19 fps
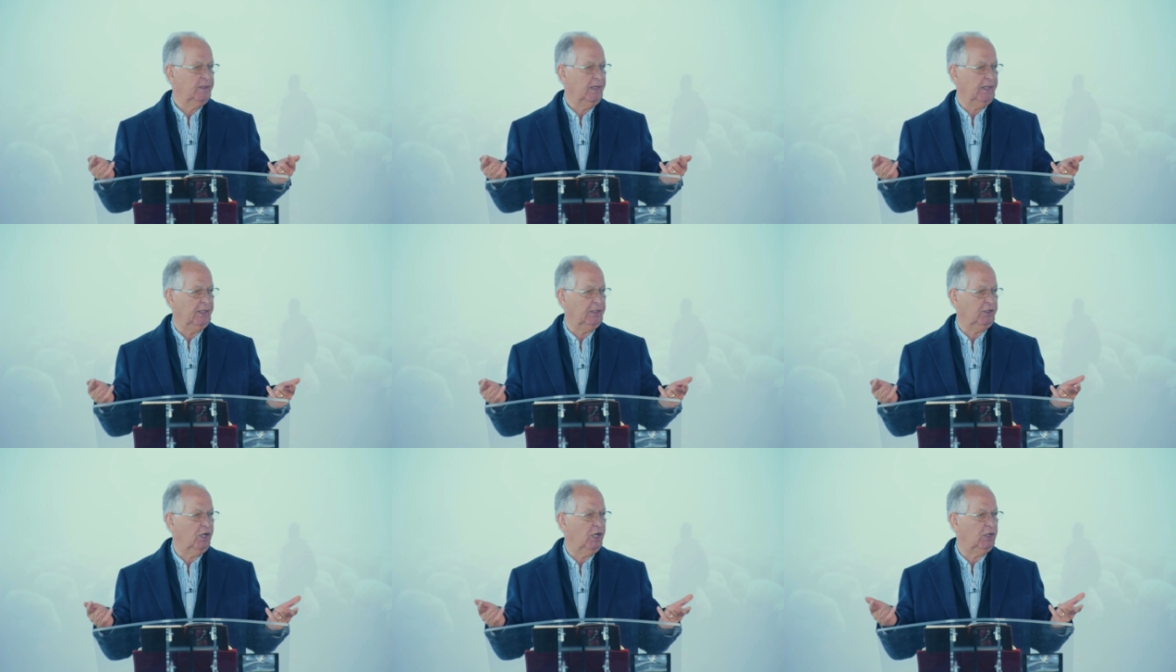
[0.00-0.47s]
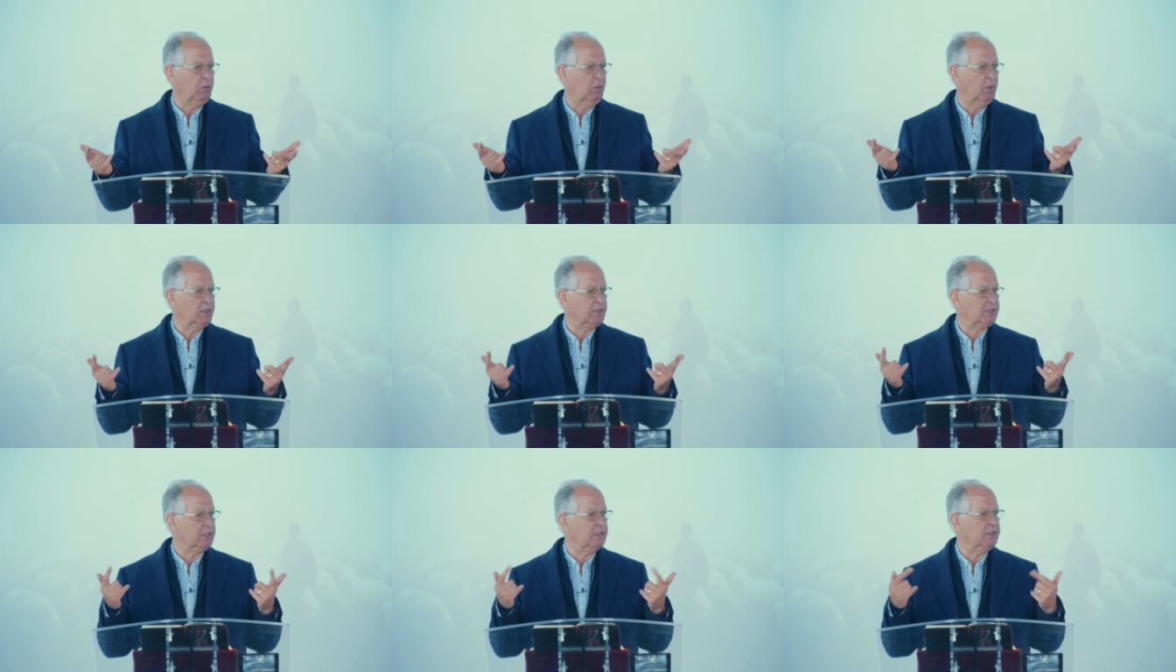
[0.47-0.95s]
And God
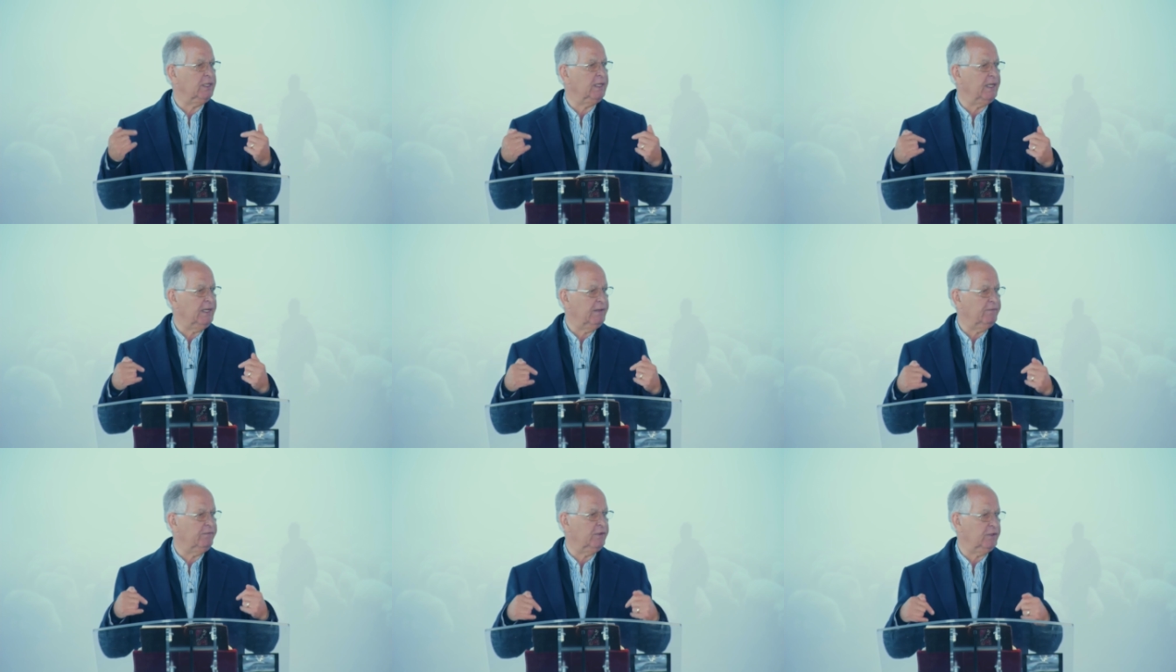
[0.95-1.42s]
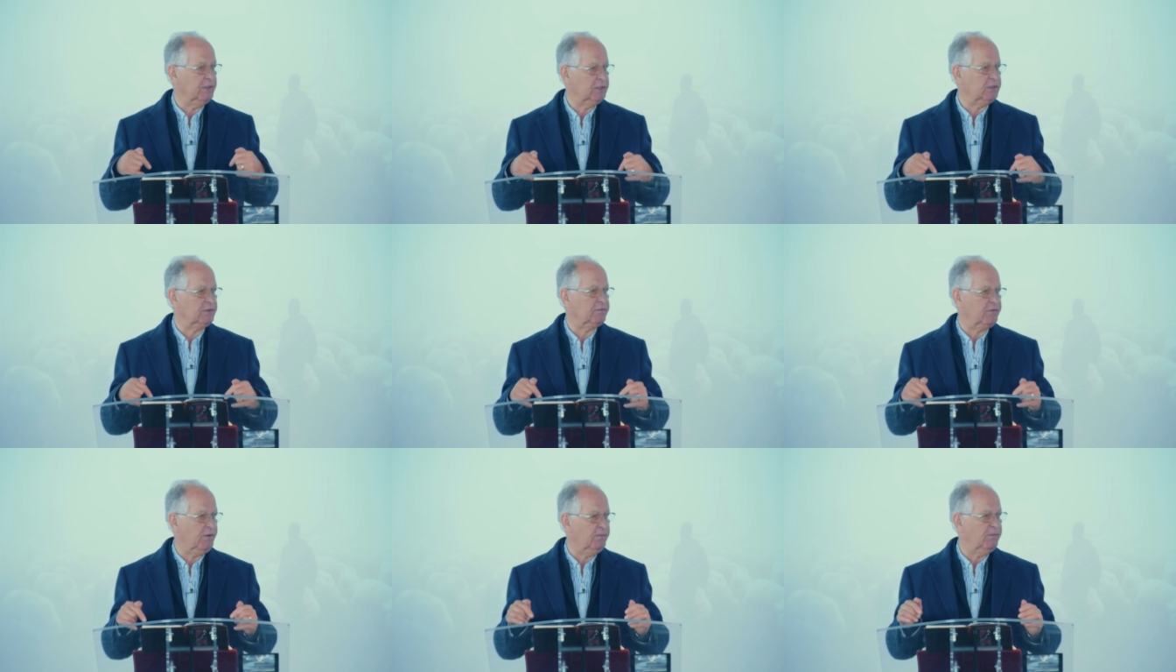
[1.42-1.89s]
wants to deliver
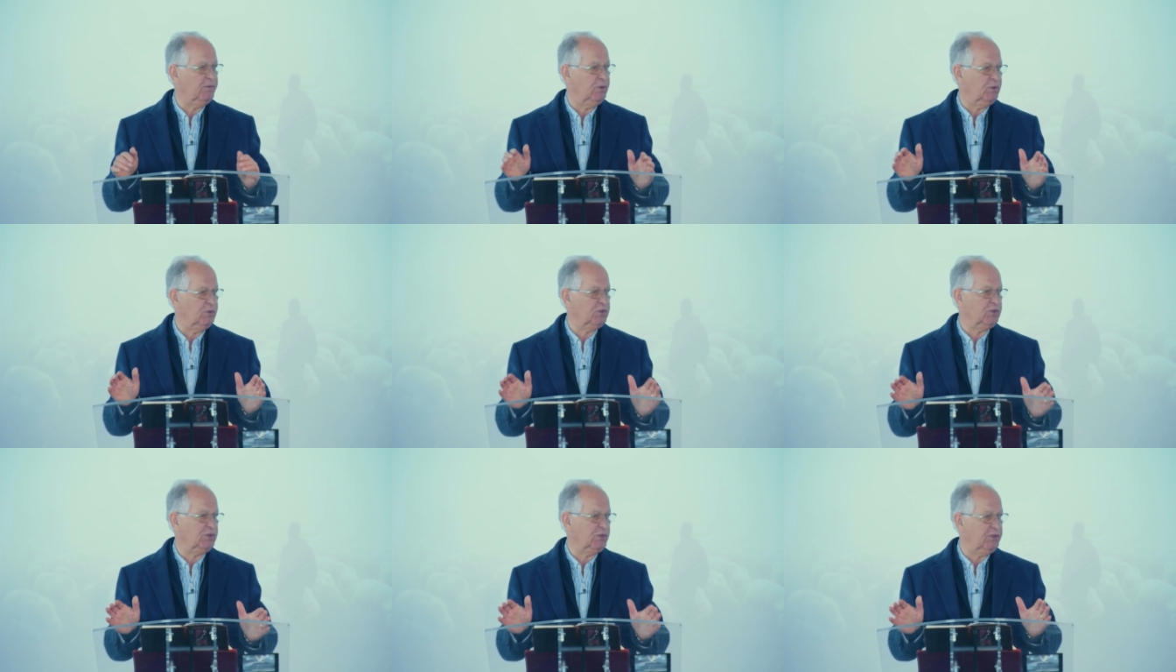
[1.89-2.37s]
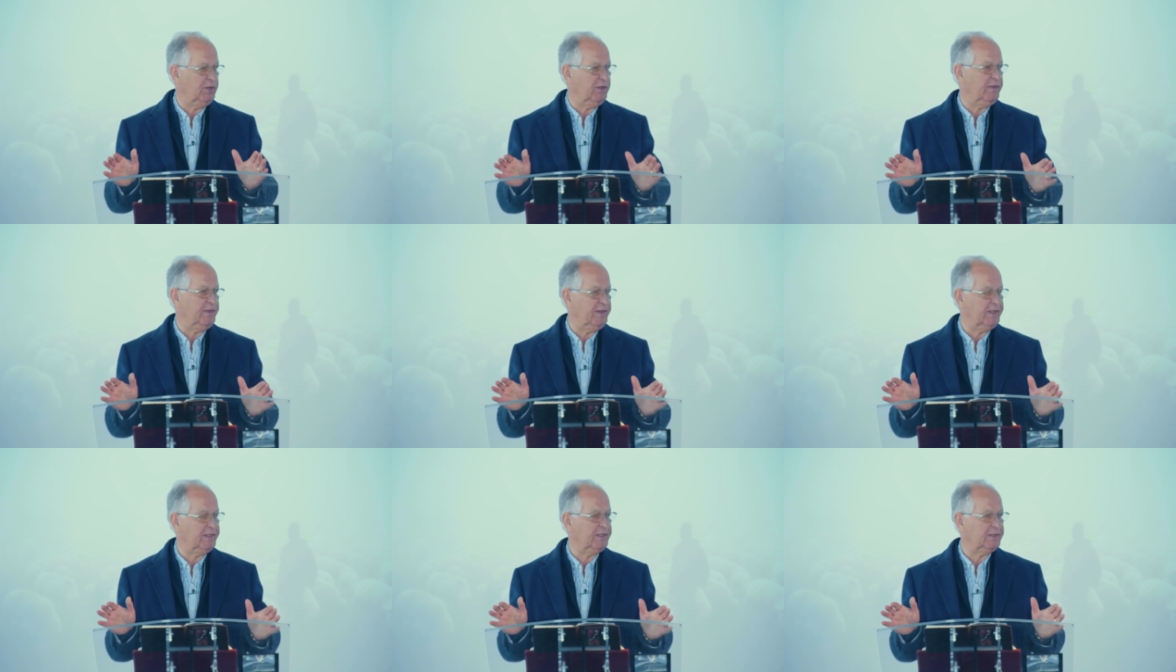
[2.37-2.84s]
us from those sort of
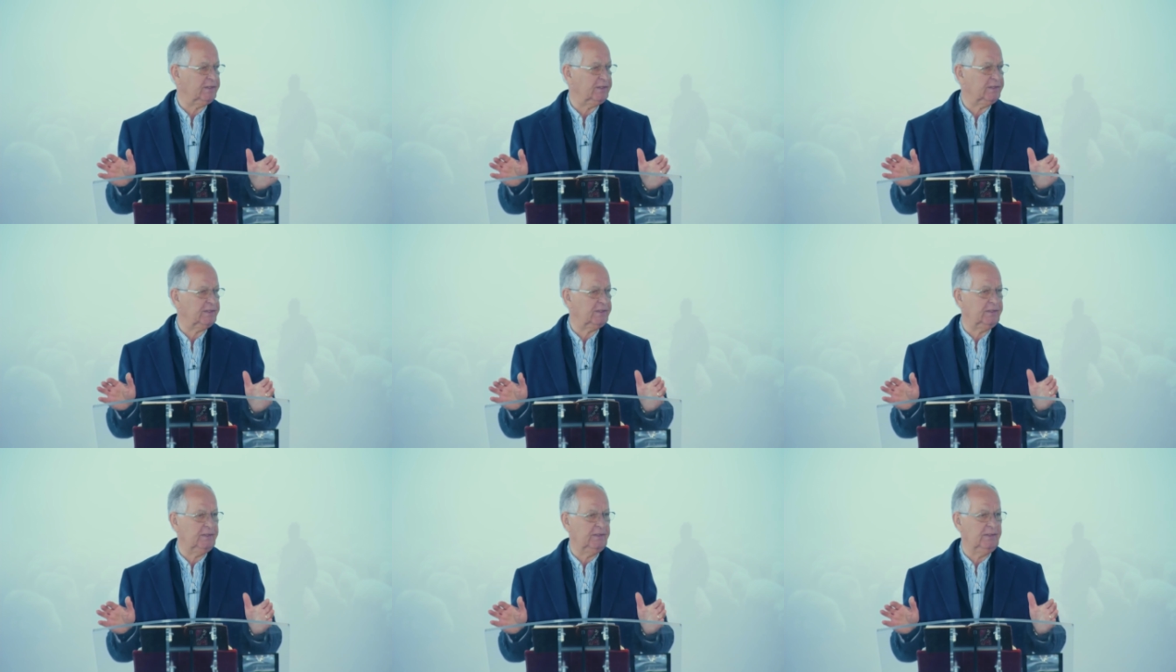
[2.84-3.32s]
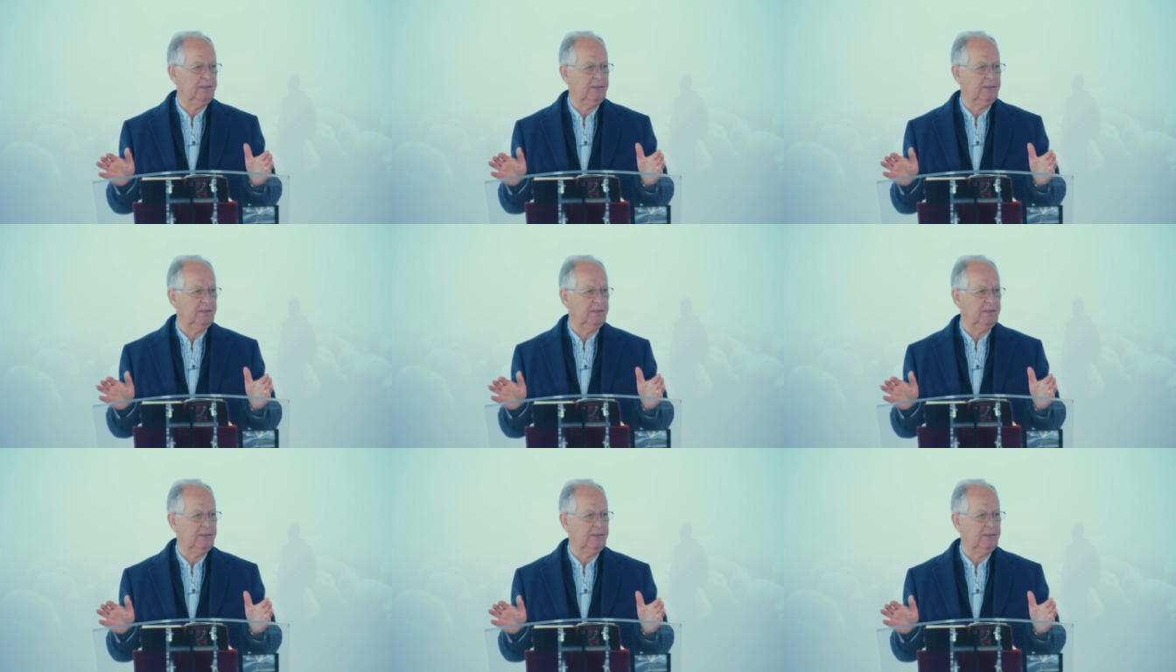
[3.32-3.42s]
things